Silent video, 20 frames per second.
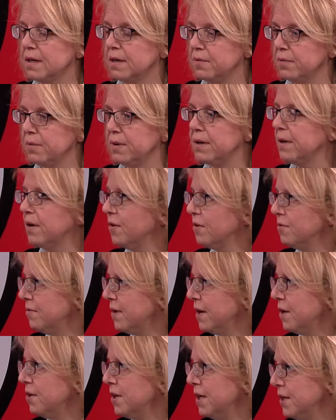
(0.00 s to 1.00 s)
We are
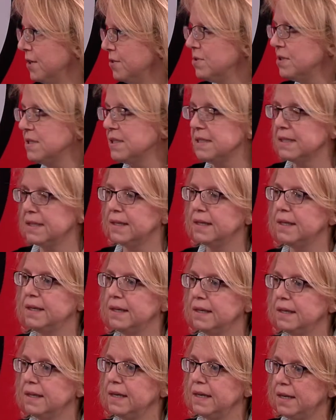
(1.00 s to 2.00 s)
very interested
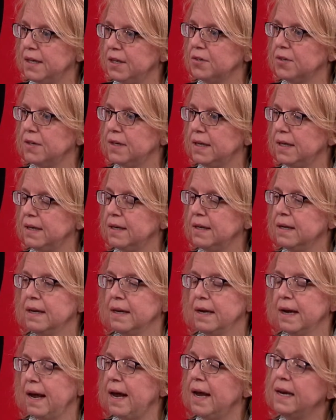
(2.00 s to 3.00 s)
in hearing
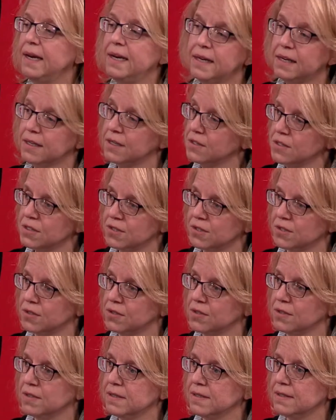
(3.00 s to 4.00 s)
any
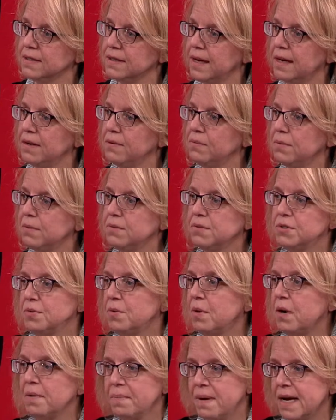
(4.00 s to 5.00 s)
concerns, and we'll do
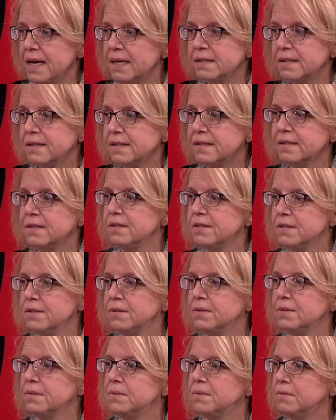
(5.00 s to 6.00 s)
our best
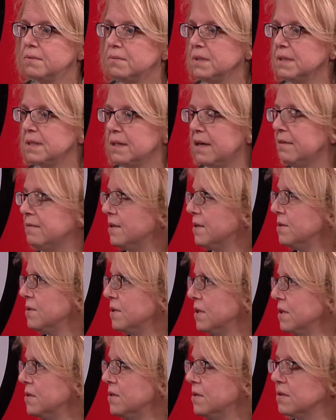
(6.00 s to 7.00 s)
to resolve those
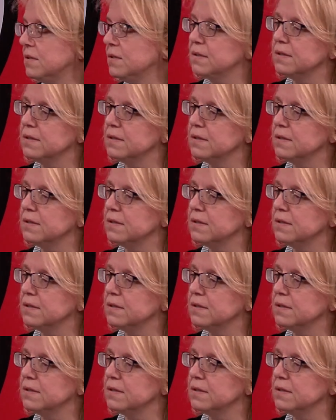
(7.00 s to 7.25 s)
concerns.